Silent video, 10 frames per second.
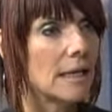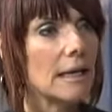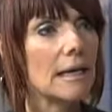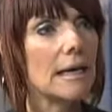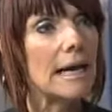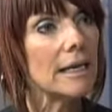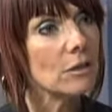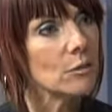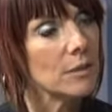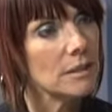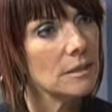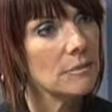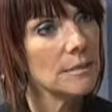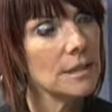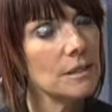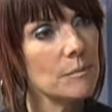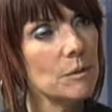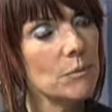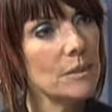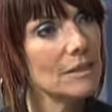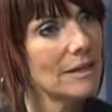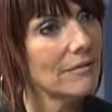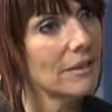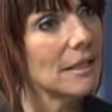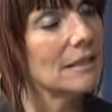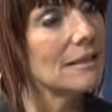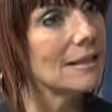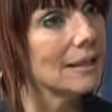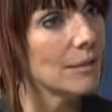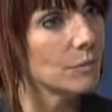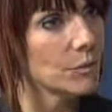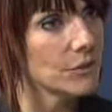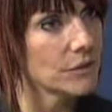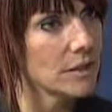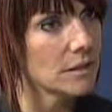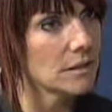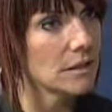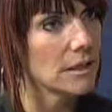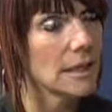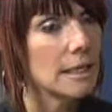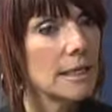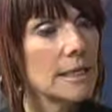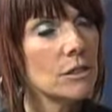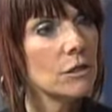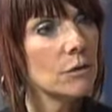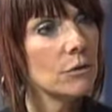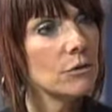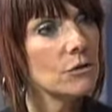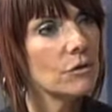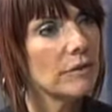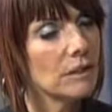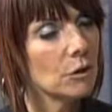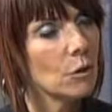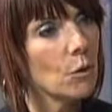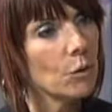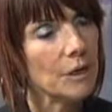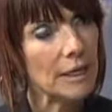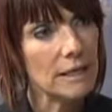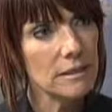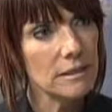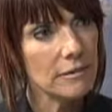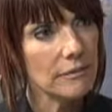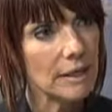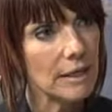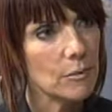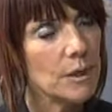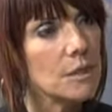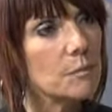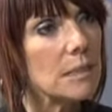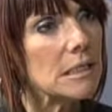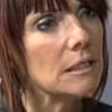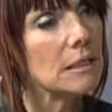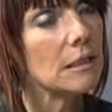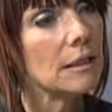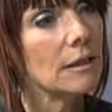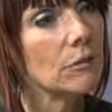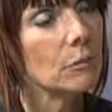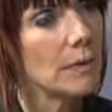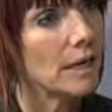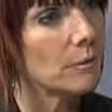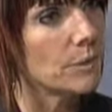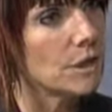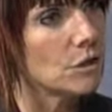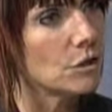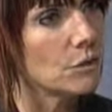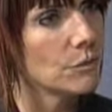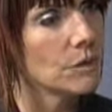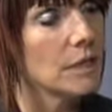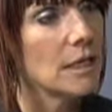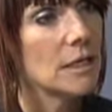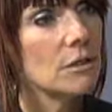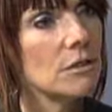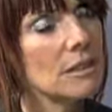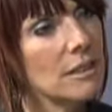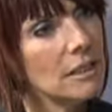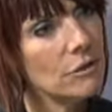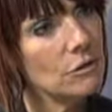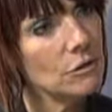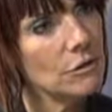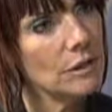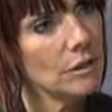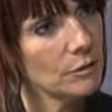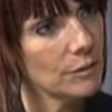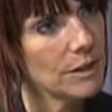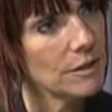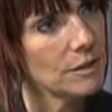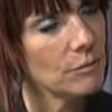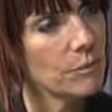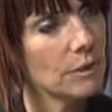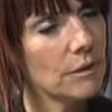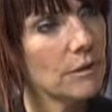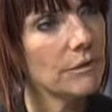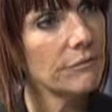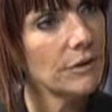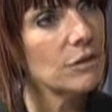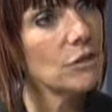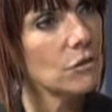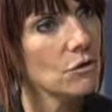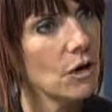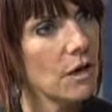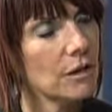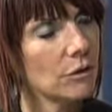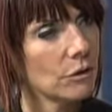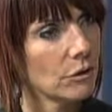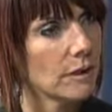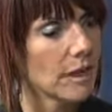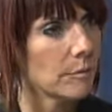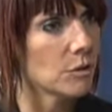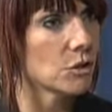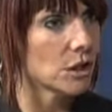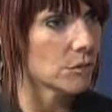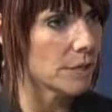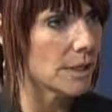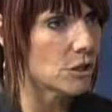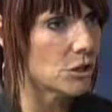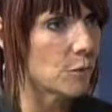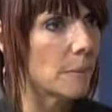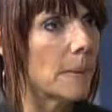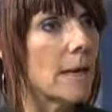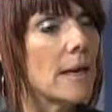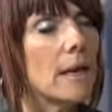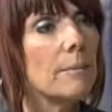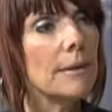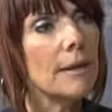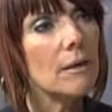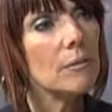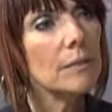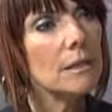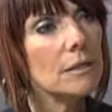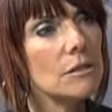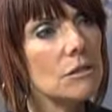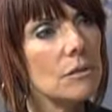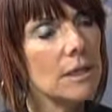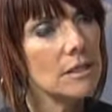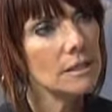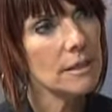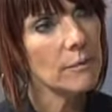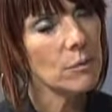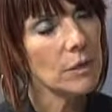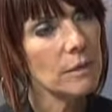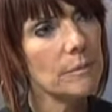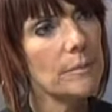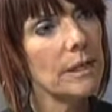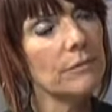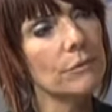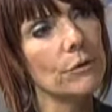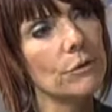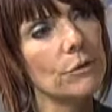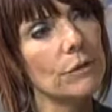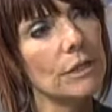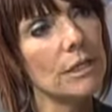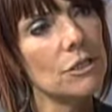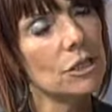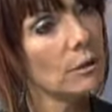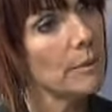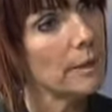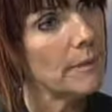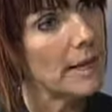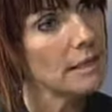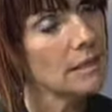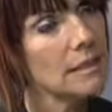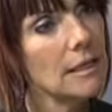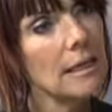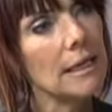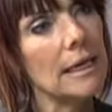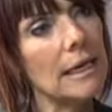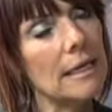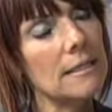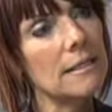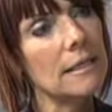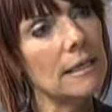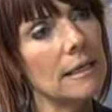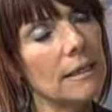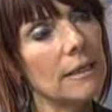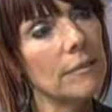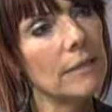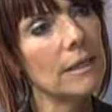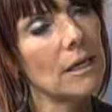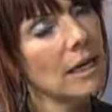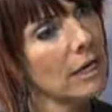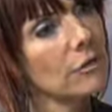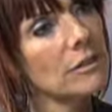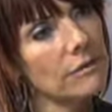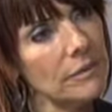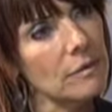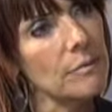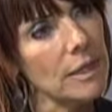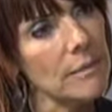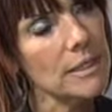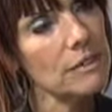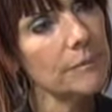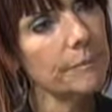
Uh, adequate means between 7 and 10 percent. So they're sort of at the lower end of that. We expect uh, the RAC ratios to continue to increase with uh, fairly strong internal capital generation, but that will be constrained somewhat by further uh, share buybacks and, um, and higher dividend payments.